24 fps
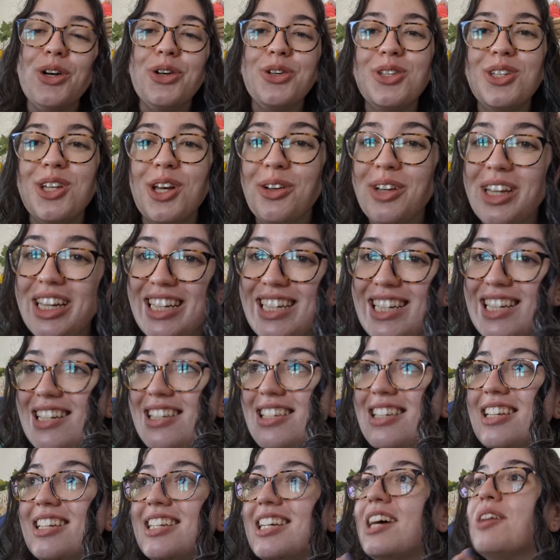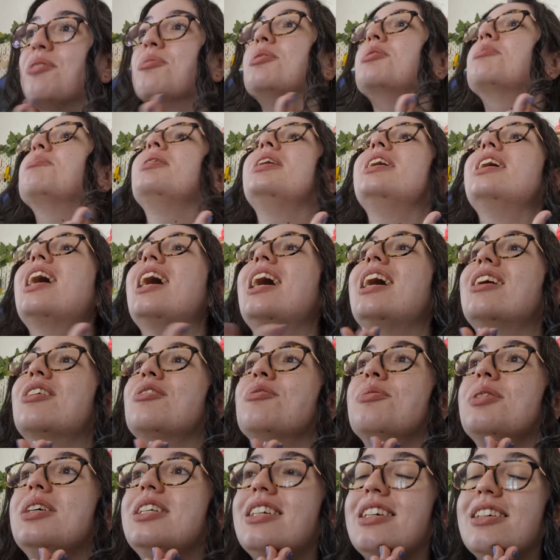So he did sit down with me,
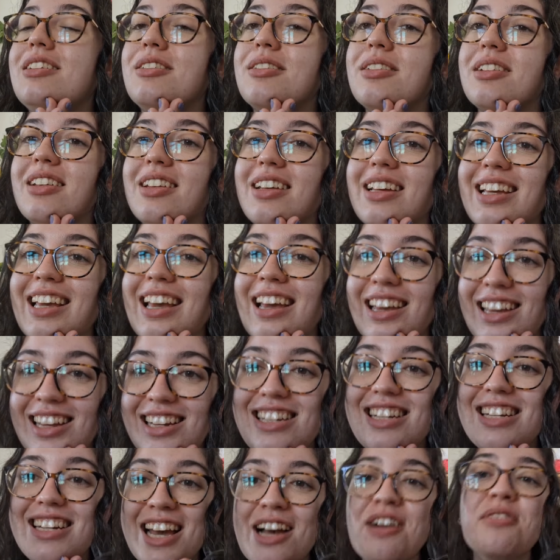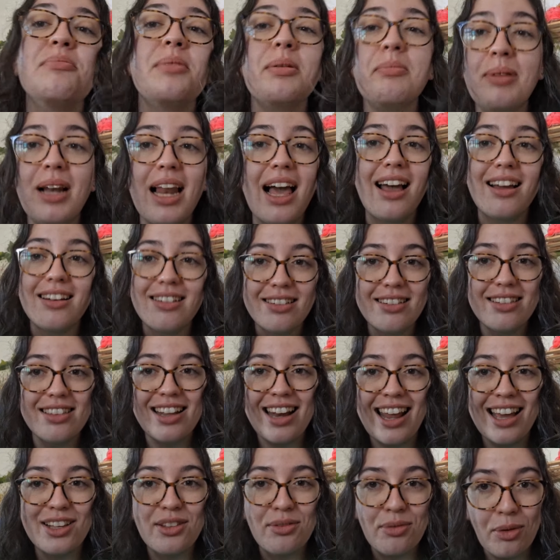and he did help me plan
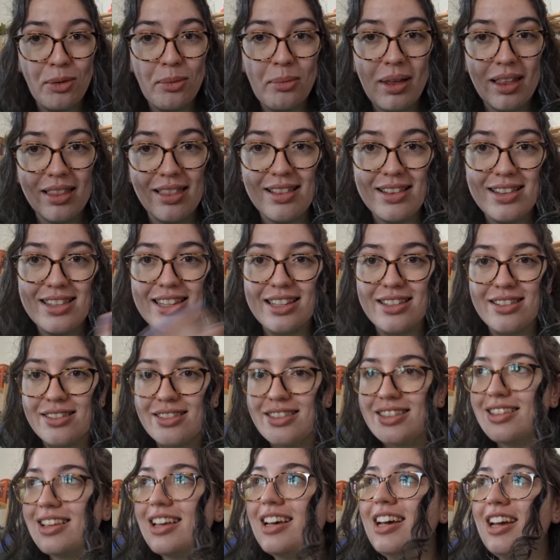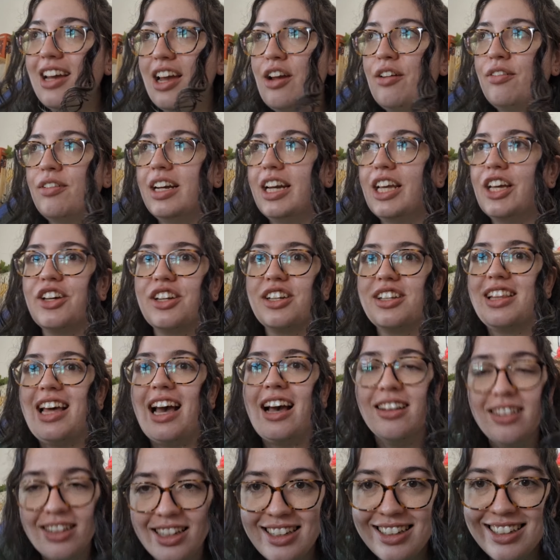the next 4 months. He's really good at
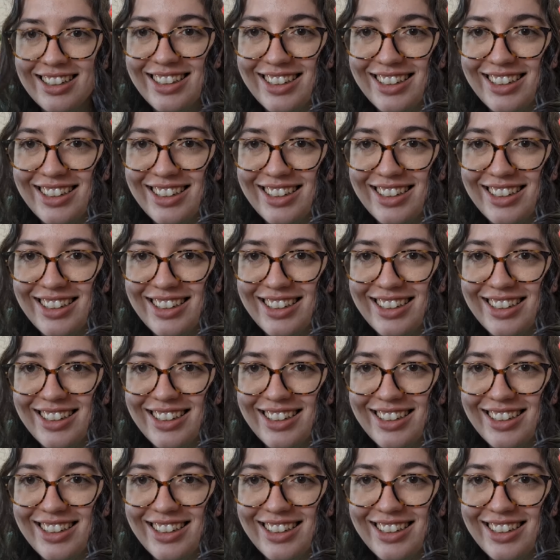that.